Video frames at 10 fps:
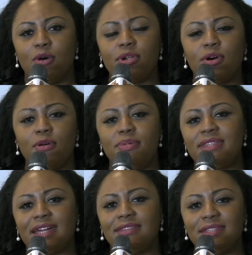We're
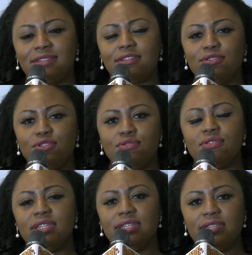hoping that this
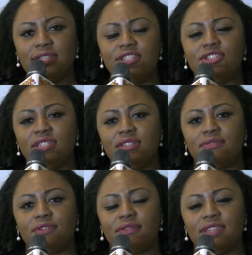new
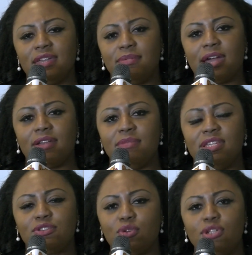initiative of the APRM
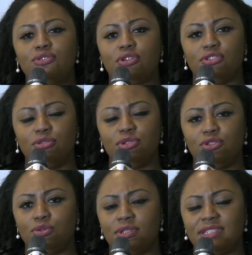is going to contribute
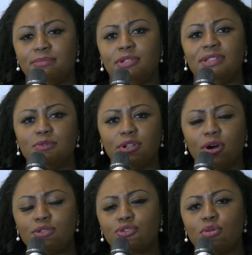towards that, but it will
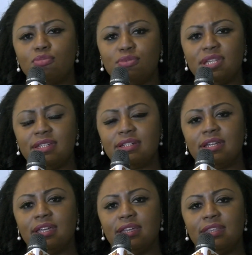also bring
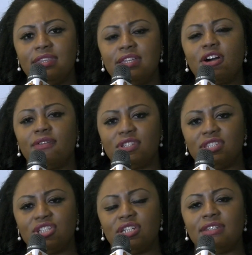the
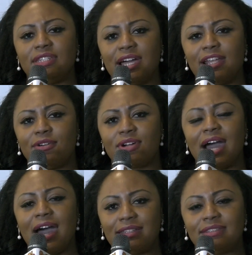conversation and the dialogue
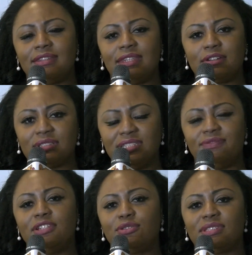at the
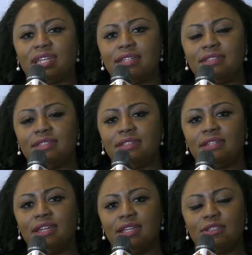civil
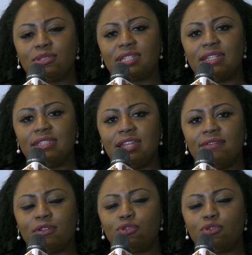society level.